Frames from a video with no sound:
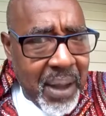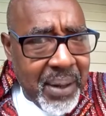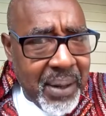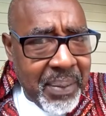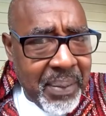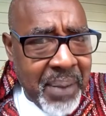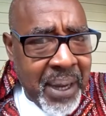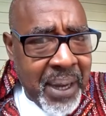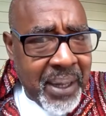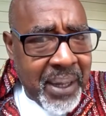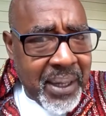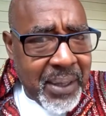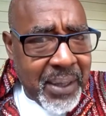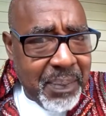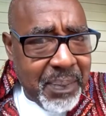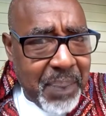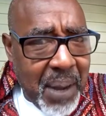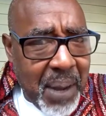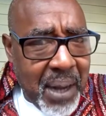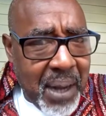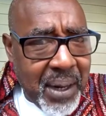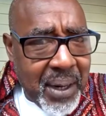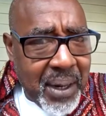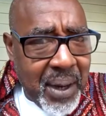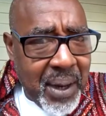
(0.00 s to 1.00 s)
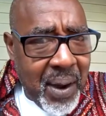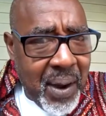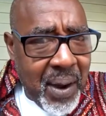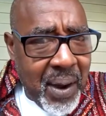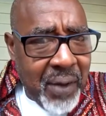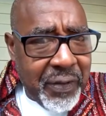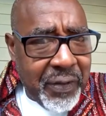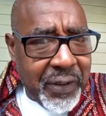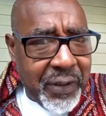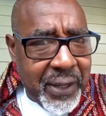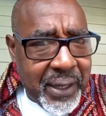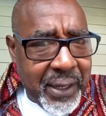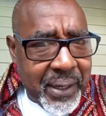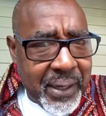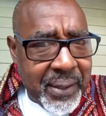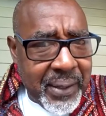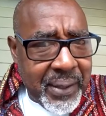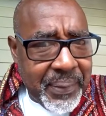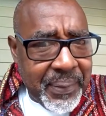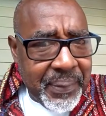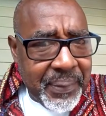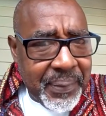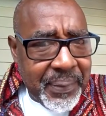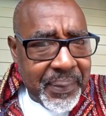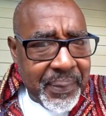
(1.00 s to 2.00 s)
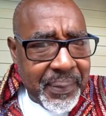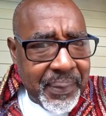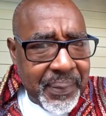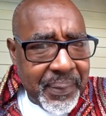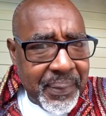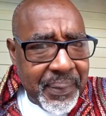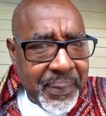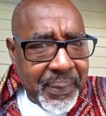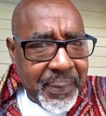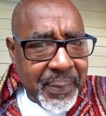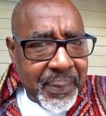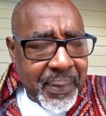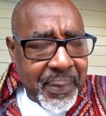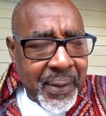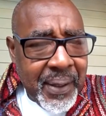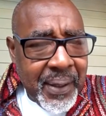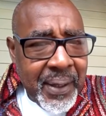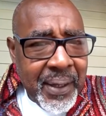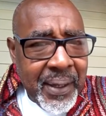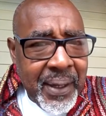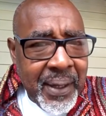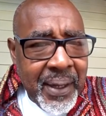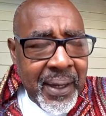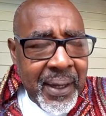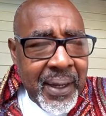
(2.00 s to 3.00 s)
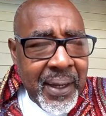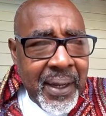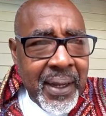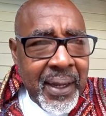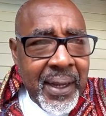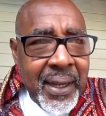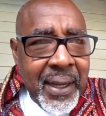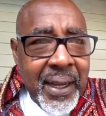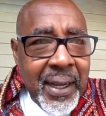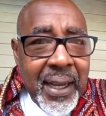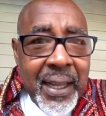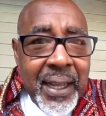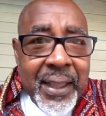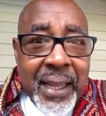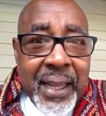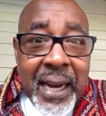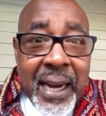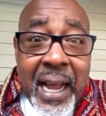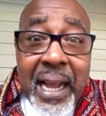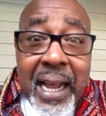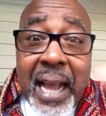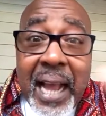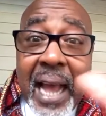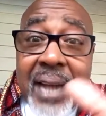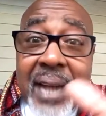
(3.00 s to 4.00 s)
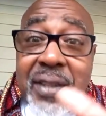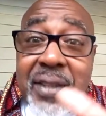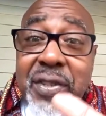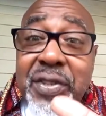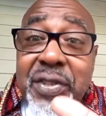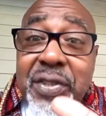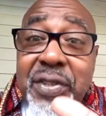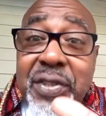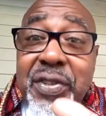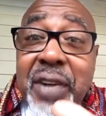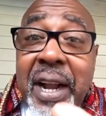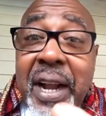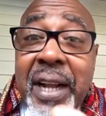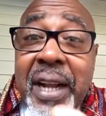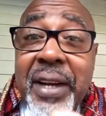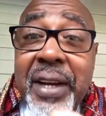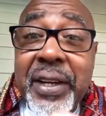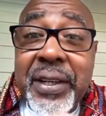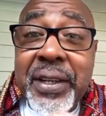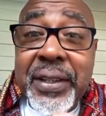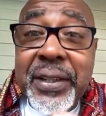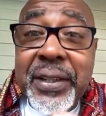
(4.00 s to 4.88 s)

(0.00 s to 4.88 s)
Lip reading: to make this pot of coffee here. And then I got a strainer.